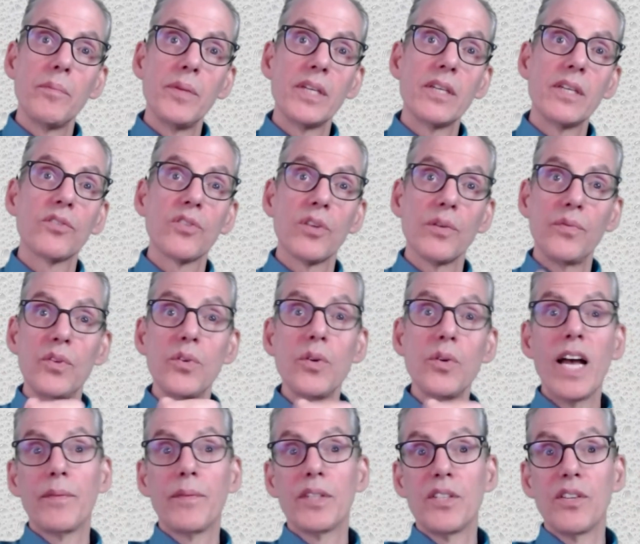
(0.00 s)
Because if you
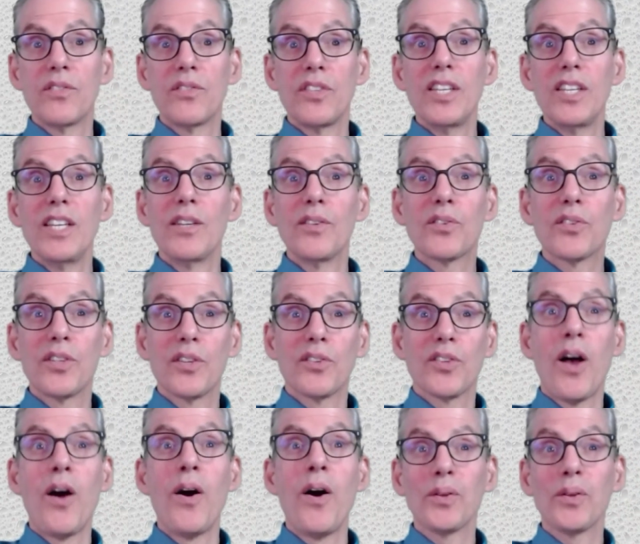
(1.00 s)
have a disease, there's